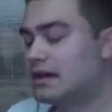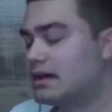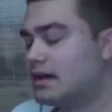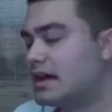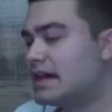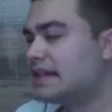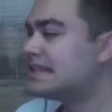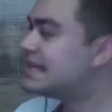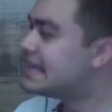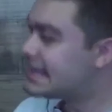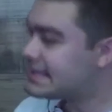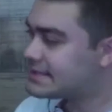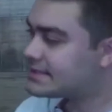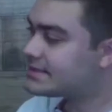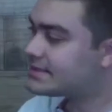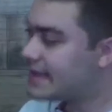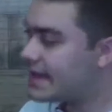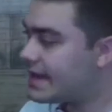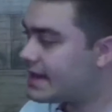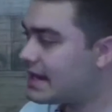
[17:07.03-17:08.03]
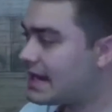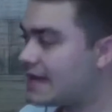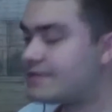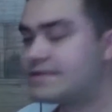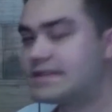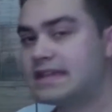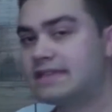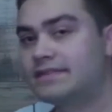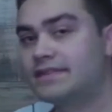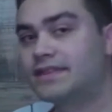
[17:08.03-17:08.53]
against that. I
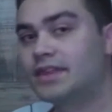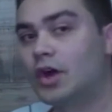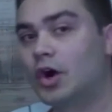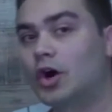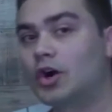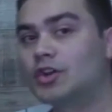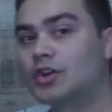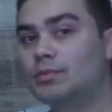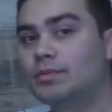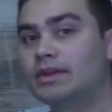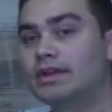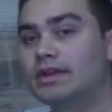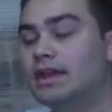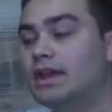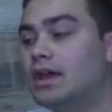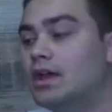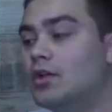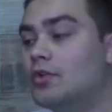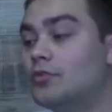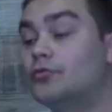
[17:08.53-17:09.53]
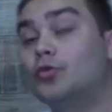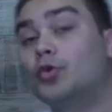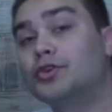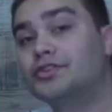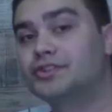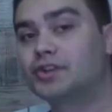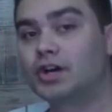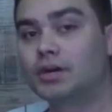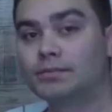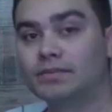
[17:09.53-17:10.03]
think that the argument
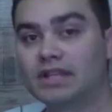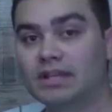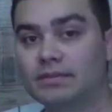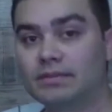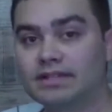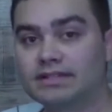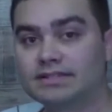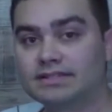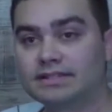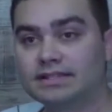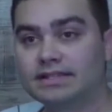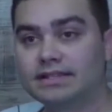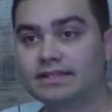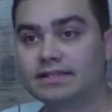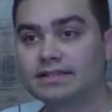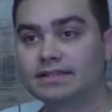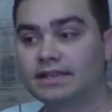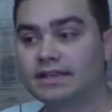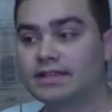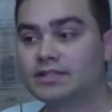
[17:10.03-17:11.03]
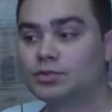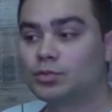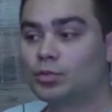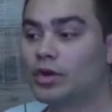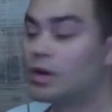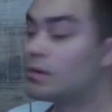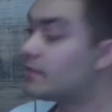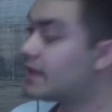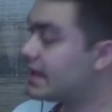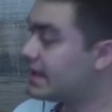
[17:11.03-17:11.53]
for term limits is
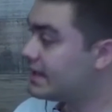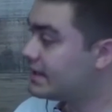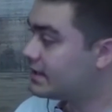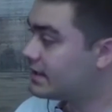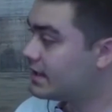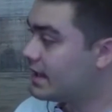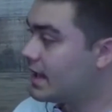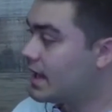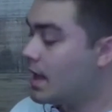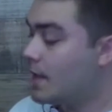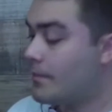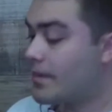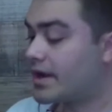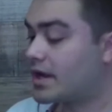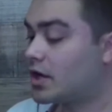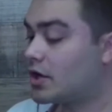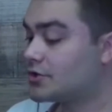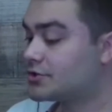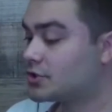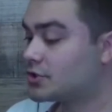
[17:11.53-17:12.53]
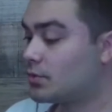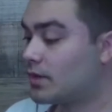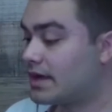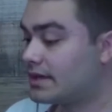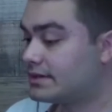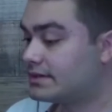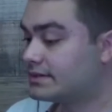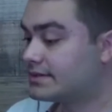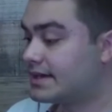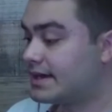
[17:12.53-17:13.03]
well made, but I also
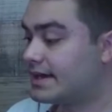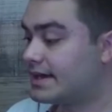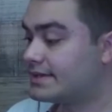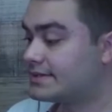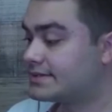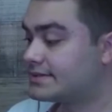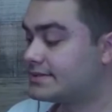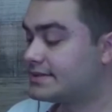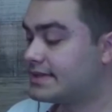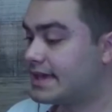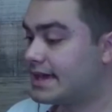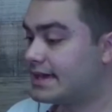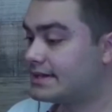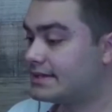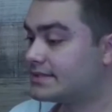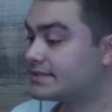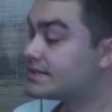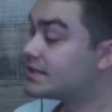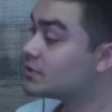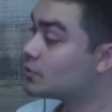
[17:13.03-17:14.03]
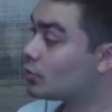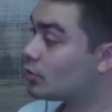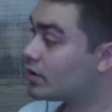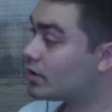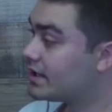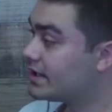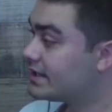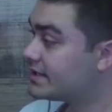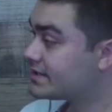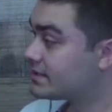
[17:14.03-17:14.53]
recognize that
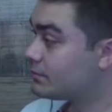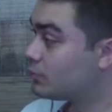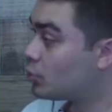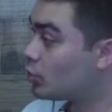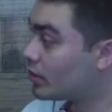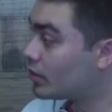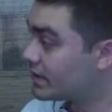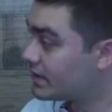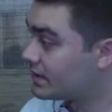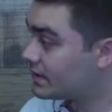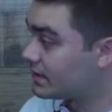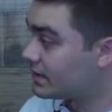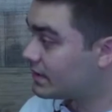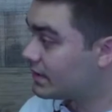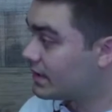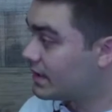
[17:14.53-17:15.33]
seniority is important.